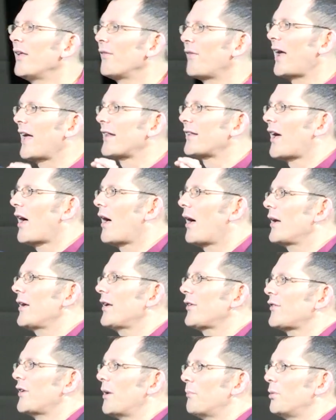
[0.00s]
they had the
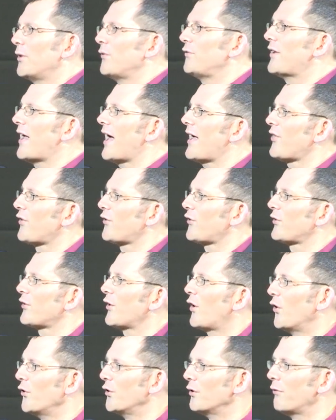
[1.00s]
highest number of
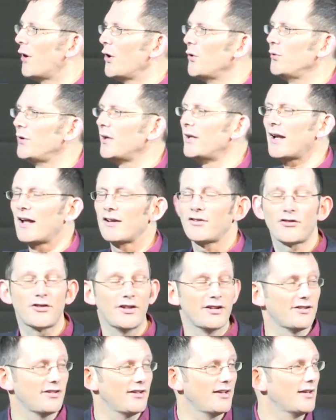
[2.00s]
deaths on the road in that
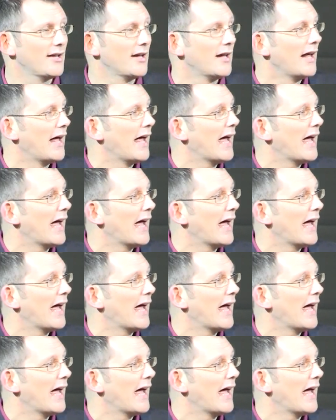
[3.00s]
city